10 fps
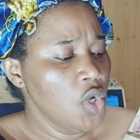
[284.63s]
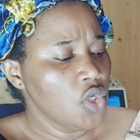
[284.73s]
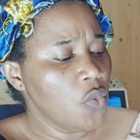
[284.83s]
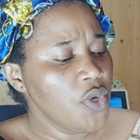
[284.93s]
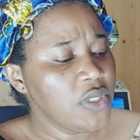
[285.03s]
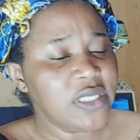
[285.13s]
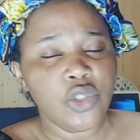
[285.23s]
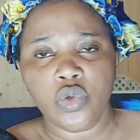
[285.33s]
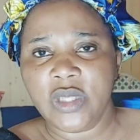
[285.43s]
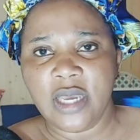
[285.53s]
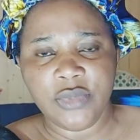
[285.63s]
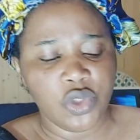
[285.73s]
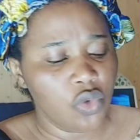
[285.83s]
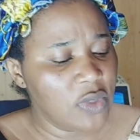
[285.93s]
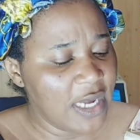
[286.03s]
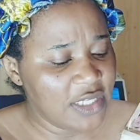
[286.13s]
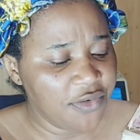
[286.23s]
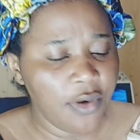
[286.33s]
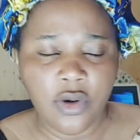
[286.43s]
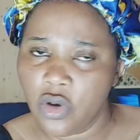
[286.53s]
So when you see 2x2, that is
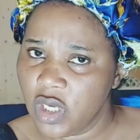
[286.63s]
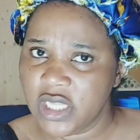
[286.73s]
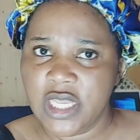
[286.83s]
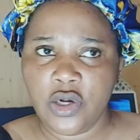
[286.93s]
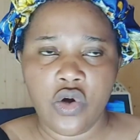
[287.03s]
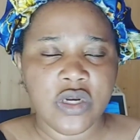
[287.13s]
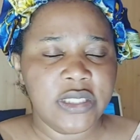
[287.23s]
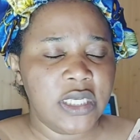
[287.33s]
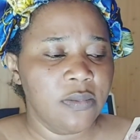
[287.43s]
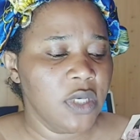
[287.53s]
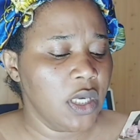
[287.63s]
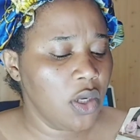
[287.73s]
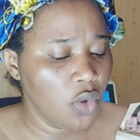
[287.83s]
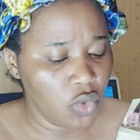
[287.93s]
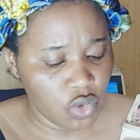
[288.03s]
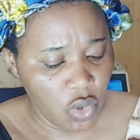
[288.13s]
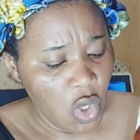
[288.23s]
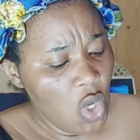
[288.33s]
very long, they call it Kim K closure.